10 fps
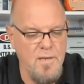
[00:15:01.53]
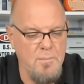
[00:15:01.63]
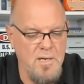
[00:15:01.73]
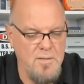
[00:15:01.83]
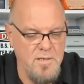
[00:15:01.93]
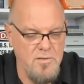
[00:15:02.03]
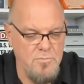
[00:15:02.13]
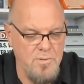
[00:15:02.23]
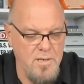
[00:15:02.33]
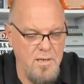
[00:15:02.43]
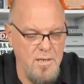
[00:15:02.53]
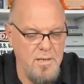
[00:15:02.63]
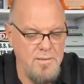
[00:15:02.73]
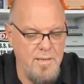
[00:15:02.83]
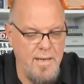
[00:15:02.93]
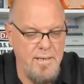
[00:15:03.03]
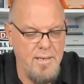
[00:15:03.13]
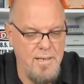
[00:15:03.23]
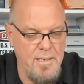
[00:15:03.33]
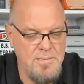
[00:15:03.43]
this being die
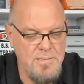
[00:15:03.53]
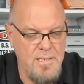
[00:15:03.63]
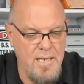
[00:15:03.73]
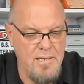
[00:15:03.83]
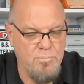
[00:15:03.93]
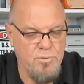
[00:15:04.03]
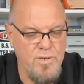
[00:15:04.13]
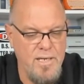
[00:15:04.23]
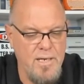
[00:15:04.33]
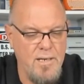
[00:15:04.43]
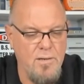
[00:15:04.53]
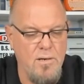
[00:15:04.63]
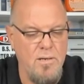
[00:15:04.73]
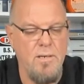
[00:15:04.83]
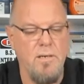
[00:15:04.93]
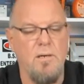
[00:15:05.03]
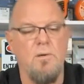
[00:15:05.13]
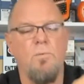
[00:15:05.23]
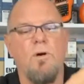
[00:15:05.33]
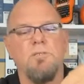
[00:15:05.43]
cut and pre-cut on here,
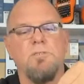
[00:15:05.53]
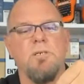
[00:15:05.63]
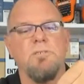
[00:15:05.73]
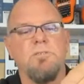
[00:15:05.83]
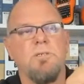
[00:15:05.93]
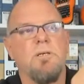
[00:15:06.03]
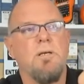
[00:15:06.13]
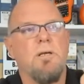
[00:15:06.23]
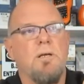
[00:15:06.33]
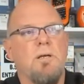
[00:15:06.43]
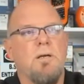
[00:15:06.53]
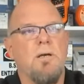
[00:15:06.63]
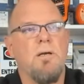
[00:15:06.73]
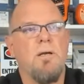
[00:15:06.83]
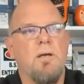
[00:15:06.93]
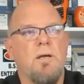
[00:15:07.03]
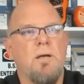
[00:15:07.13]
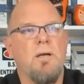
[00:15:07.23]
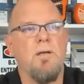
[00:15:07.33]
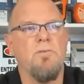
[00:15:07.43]
watch this,
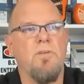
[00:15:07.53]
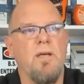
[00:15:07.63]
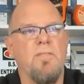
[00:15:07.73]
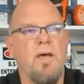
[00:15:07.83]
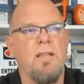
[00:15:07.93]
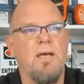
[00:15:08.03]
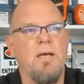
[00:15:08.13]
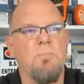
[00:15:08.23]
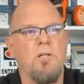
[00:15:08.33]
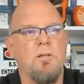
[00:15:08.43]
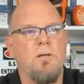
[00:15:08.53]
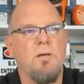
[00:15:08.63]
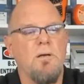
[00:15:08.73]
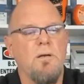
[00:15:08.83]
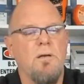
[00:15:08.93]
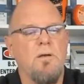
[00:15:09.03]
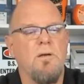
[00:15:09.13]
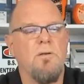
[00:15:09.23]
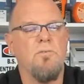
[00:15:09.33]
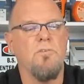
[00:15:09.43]
is that label
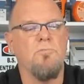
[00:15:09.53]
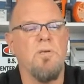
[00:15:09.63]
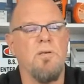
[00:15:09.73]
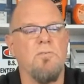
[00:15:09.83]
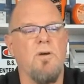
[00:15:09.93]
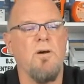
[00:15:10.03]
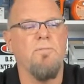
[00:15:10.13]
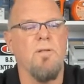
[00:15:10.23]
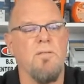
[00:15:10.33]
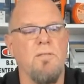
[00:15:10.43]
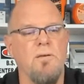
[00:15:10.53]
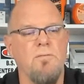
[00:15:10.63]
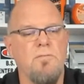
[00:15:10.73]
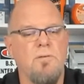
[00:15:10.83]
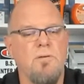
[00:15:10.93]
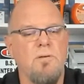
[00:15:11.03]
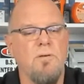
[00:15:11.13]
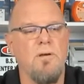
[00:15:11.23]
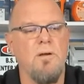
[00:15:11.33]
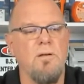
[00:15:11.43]
just peels off like this, all
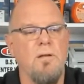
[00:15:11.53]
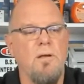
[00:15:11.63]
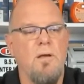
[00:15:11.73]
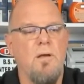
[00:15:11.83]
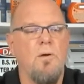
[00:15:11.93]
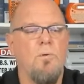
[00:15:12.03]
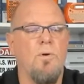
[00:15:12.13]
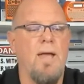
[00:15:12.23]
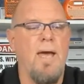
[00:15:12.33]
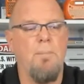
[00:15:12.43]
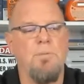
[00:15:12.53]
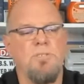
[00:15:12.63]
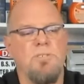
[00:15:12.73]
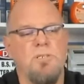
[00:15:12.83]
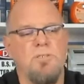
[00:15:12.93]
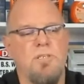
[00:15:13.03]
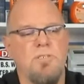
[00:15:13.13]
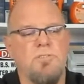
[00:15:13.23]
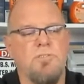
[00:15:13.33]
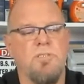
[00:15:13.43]
right? What happens is
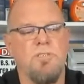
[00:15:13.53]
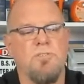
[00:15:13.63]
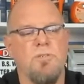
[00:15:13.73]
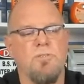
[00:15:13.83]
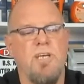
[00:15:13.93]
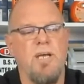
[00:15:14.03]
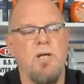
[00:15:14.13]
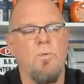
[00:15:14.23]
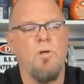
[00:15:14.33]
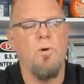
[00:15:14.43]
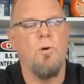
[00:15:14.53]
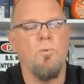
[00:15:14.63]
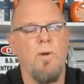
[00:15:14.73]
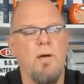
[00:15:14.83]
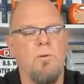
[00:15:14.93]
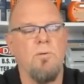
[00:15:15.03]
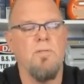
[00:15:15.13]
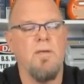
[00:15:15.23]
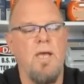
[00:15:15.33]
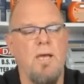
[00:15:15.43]
this little tail will go around the
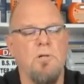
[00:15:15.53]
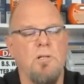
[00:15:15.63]
cable,